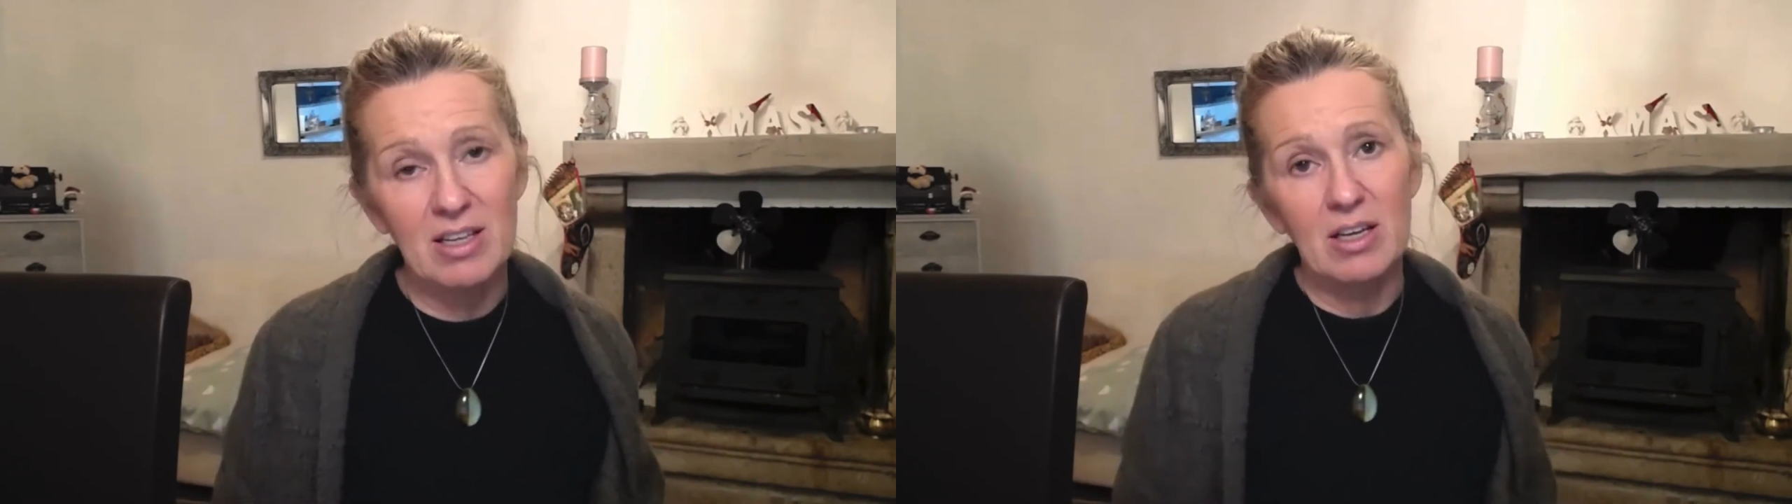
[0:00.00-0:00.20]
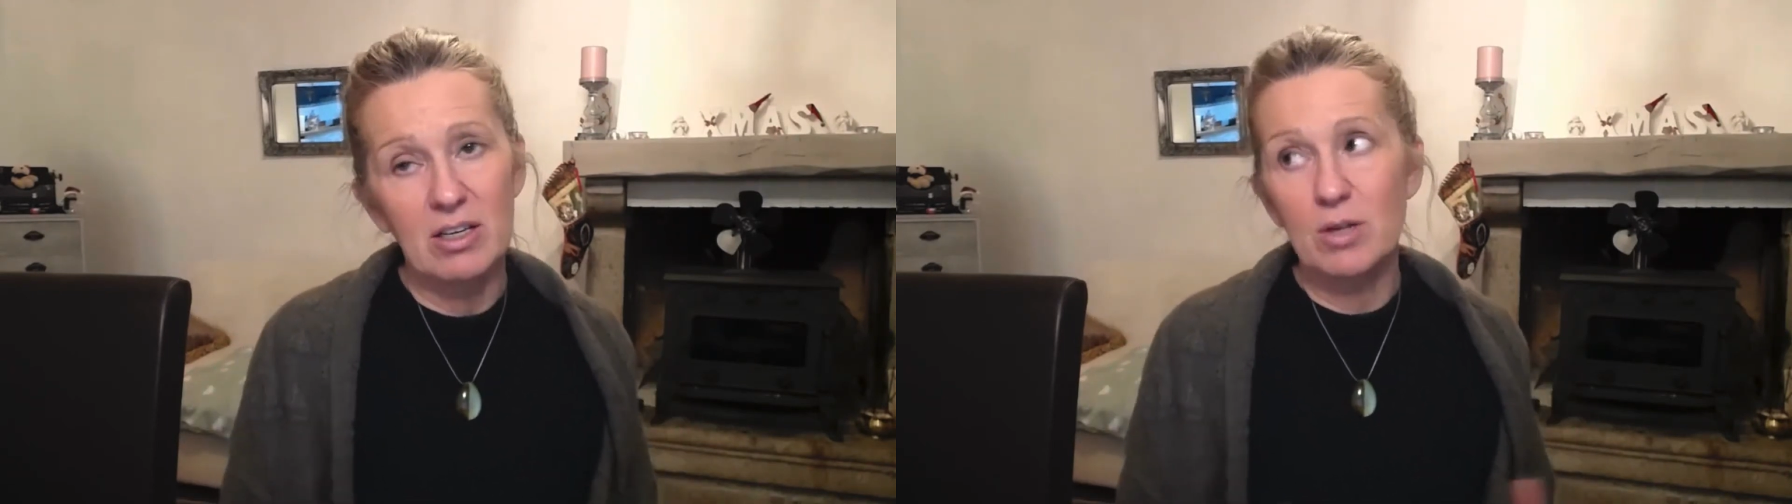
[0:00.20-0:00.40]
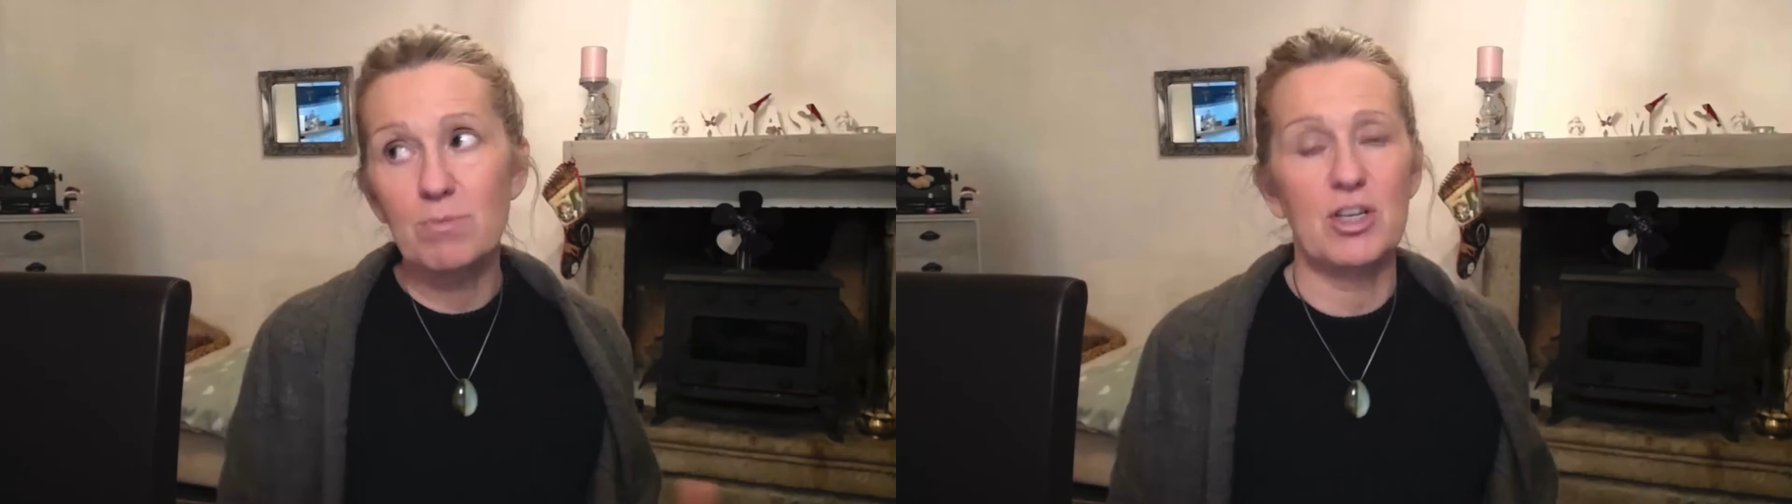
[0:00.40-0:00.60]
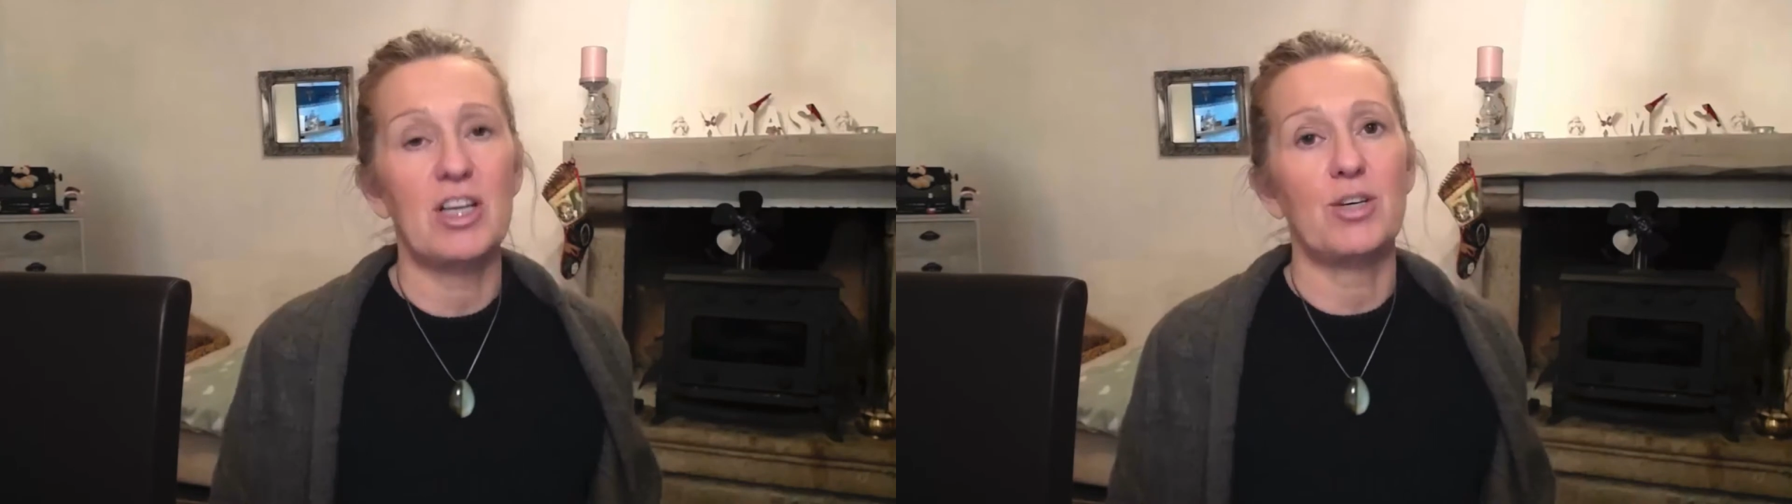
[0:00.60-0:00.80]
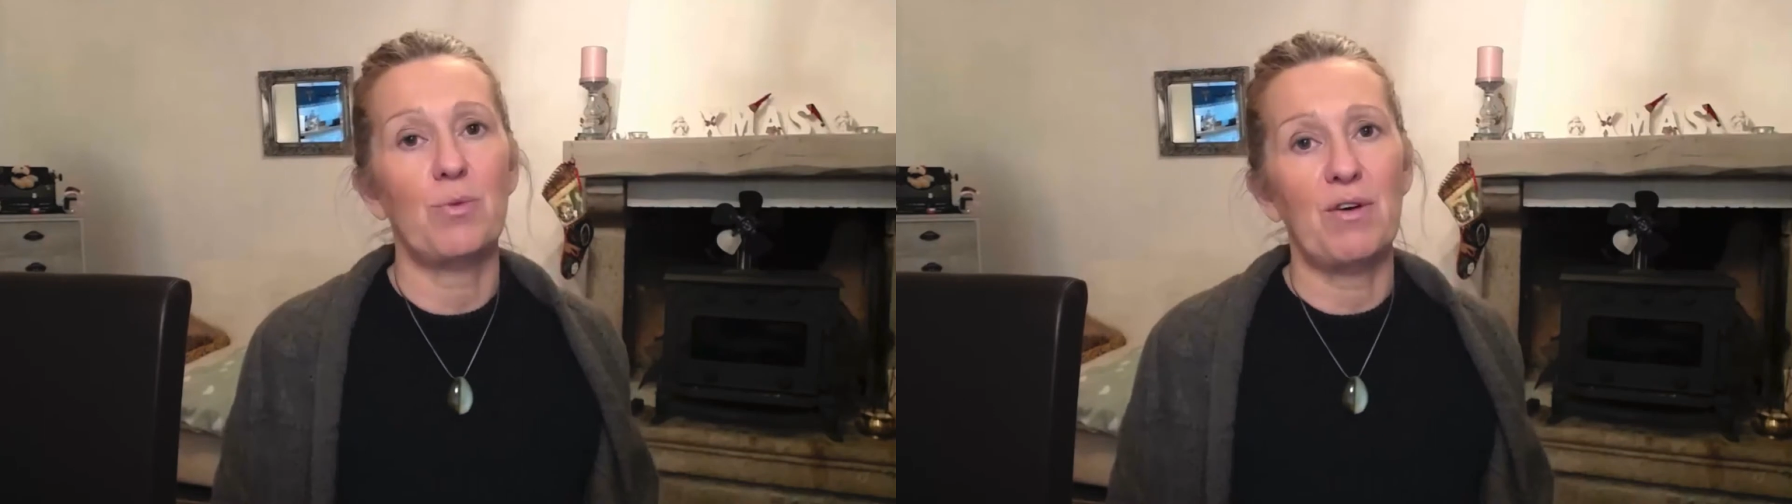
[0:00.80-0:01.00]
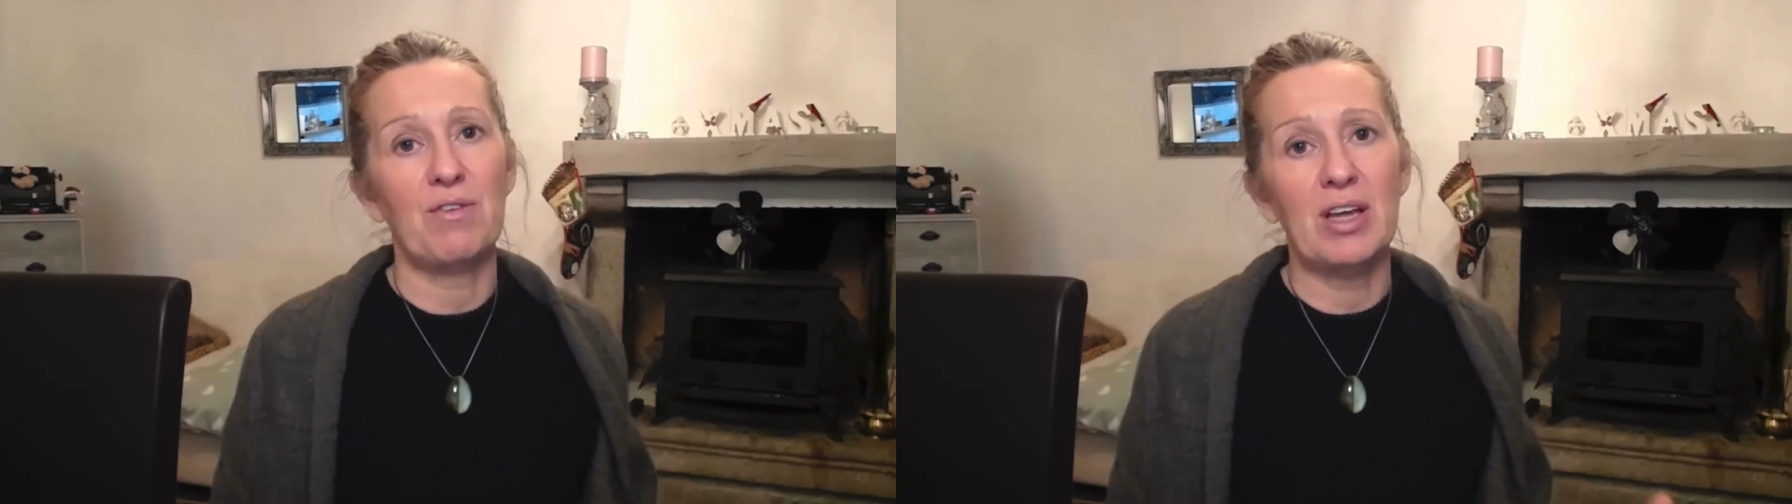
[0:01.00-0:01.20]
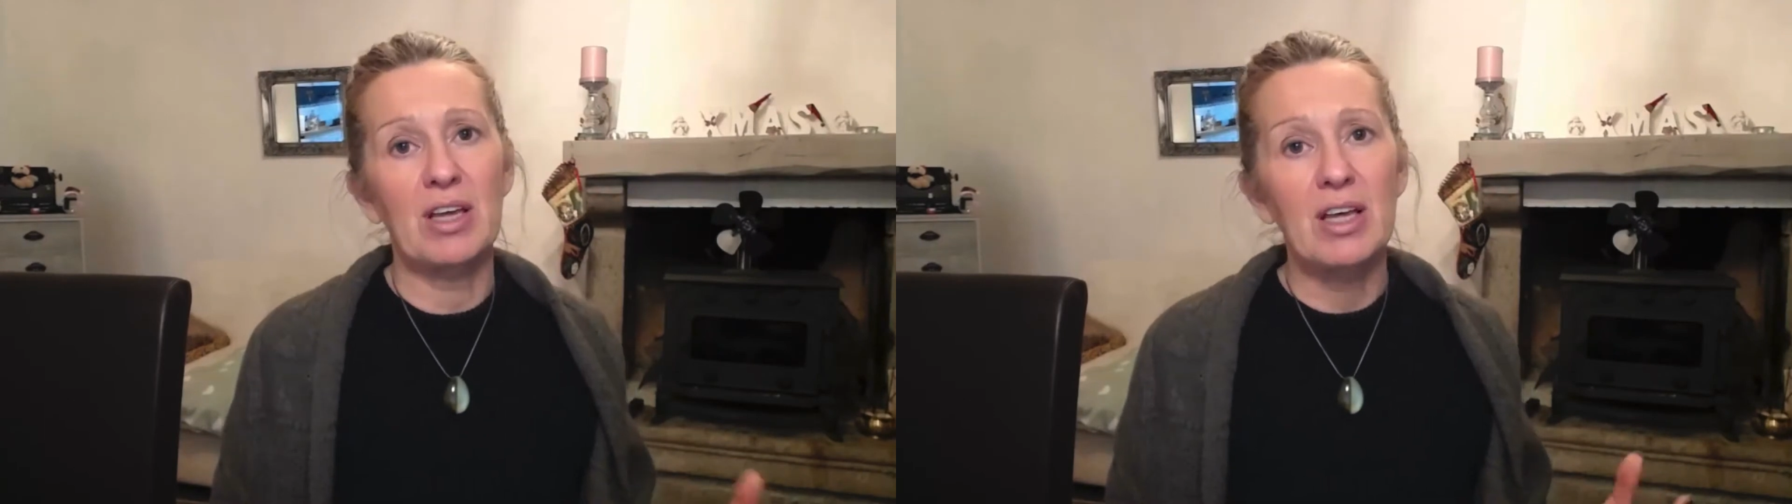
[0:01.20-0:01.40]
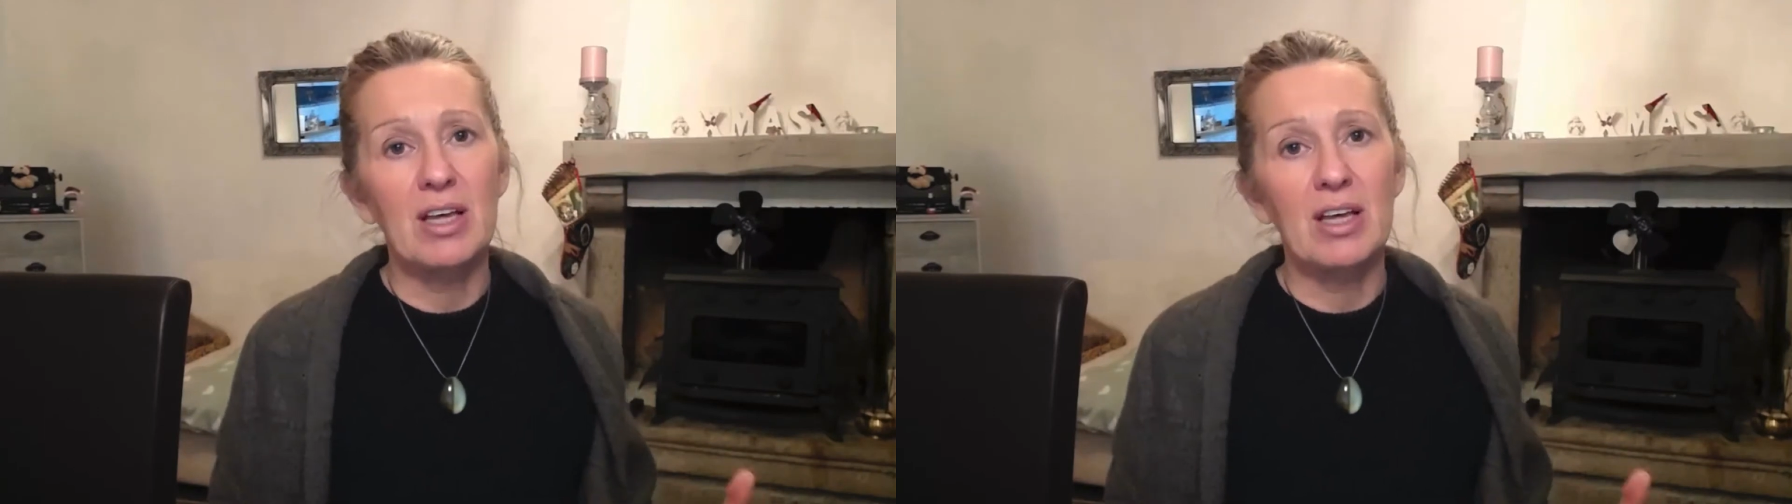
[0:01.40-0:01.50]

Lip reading: come January,